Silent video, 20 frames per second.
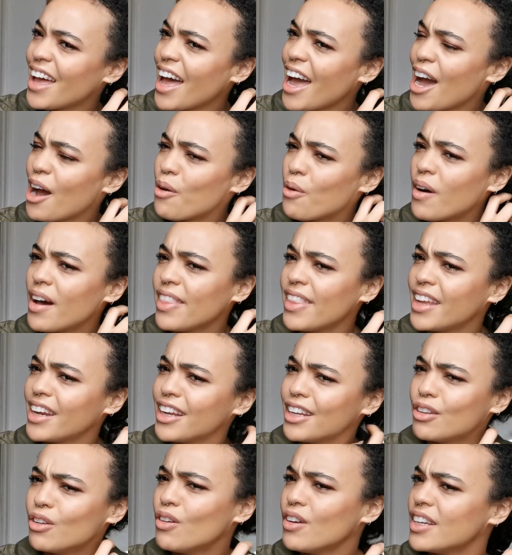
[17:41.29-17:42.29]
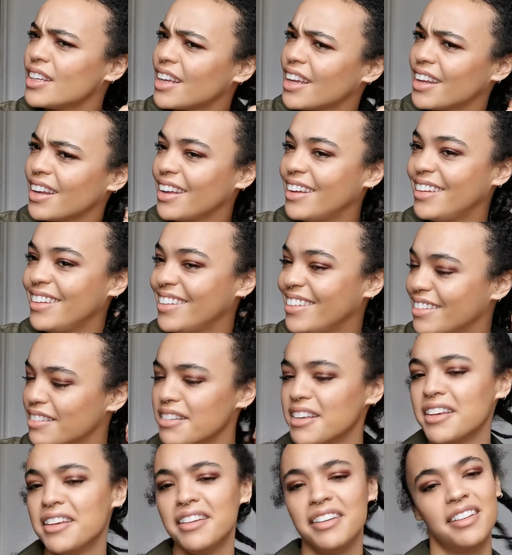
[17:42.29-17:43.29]
and then I knotted it.
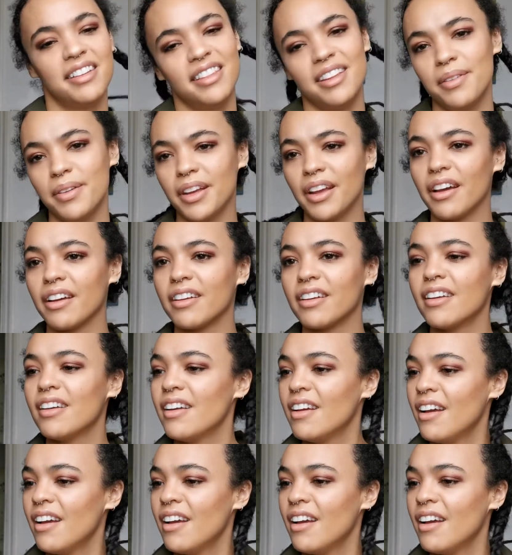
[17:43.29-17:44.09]
There we go.